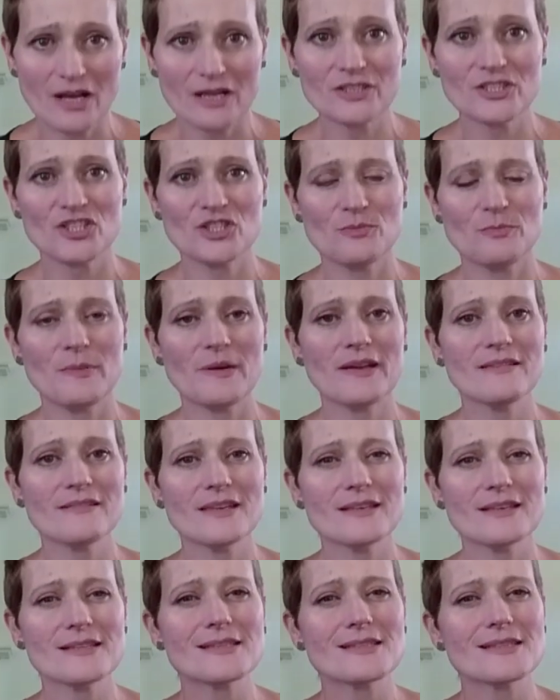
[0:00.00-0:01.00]
touched
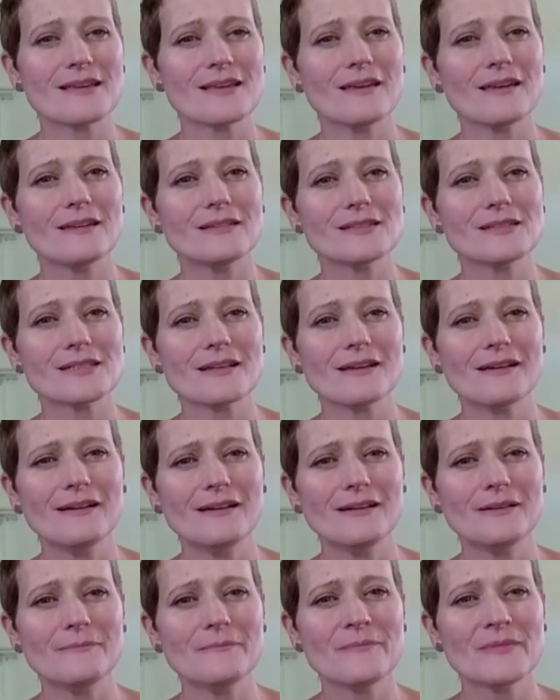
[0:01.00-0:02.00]
by this, and
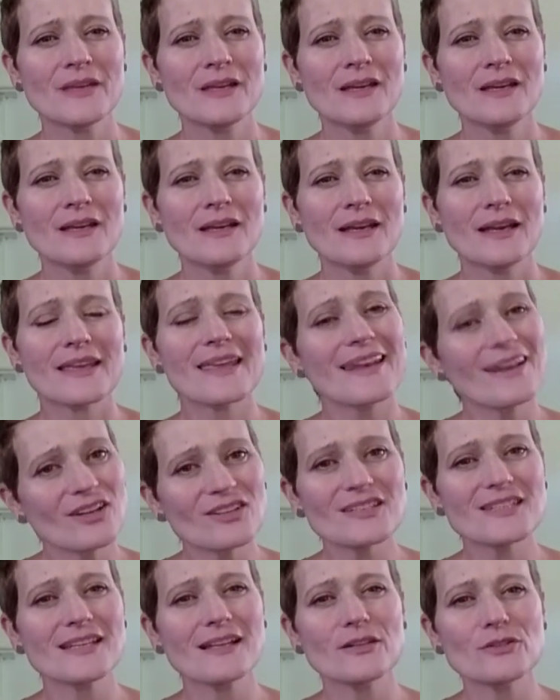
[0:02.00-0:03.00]
I
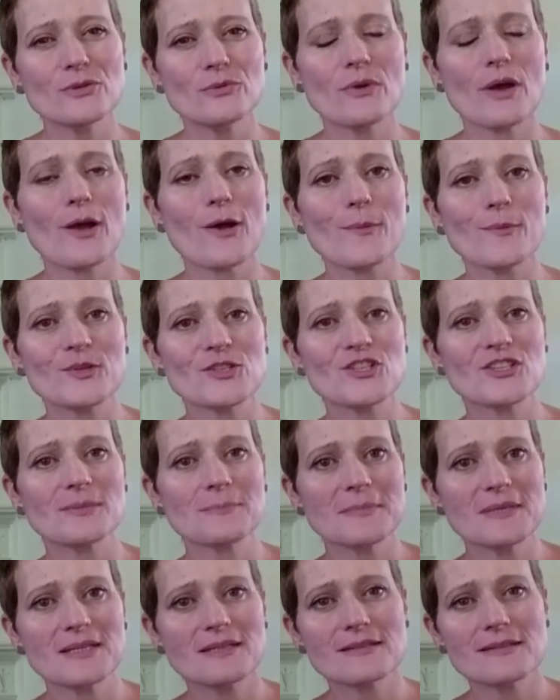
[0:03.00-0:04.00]
cannot tell you how
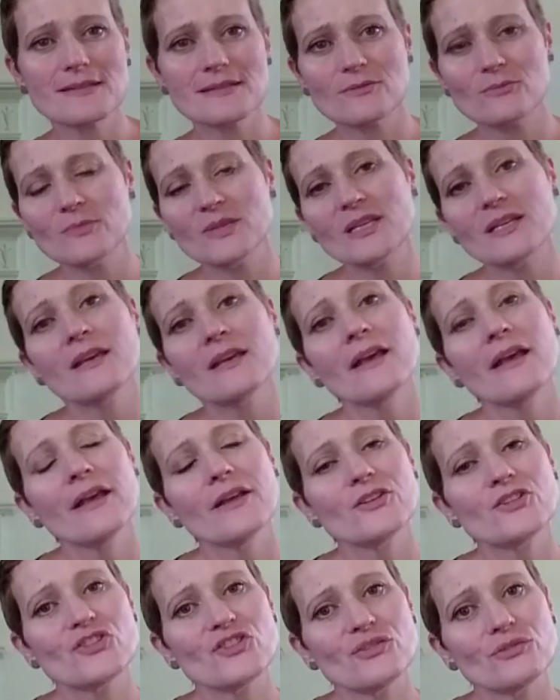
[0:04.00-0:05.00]
much it means to me
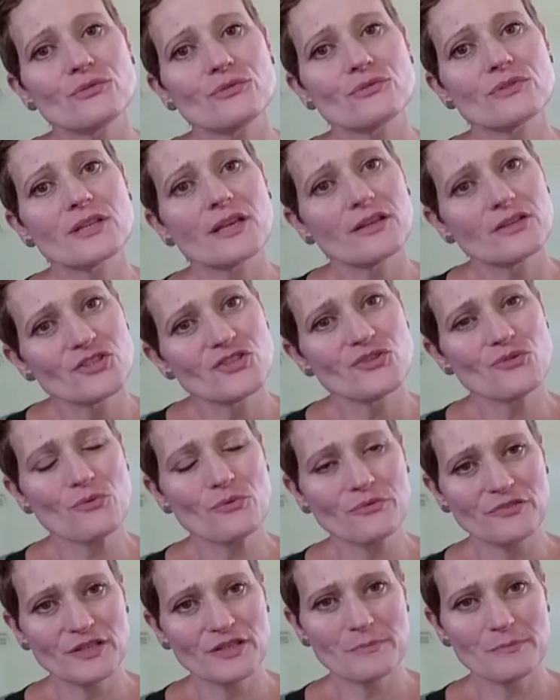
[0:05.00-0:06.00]
to get
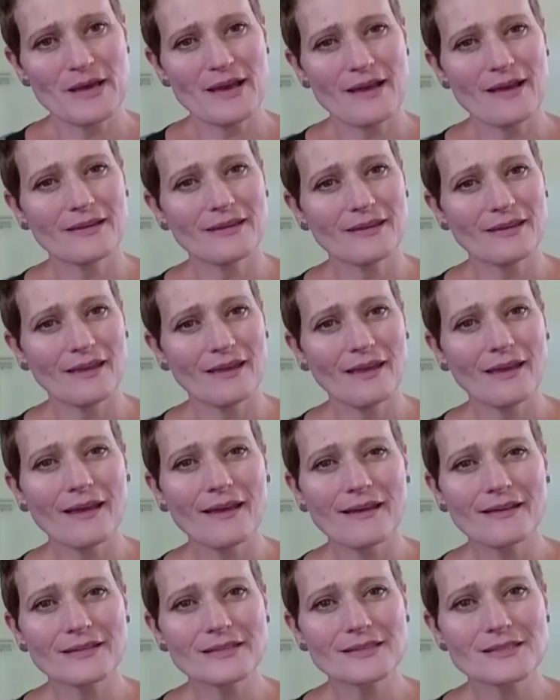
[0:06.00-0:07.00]
your feedback,
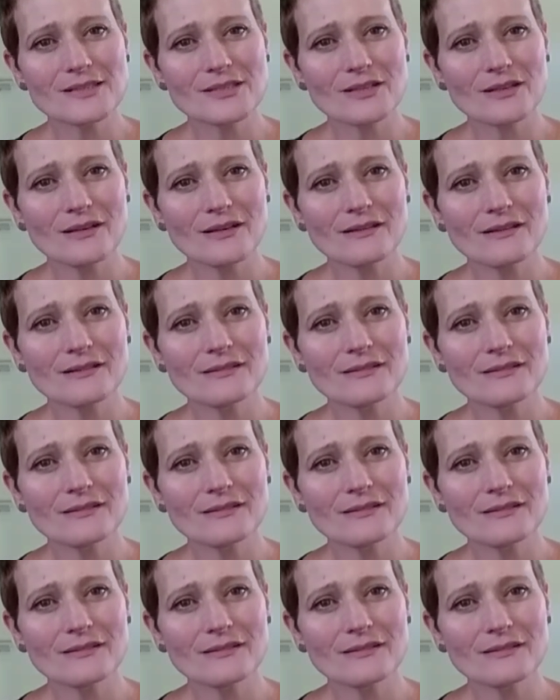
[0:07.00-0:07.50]
and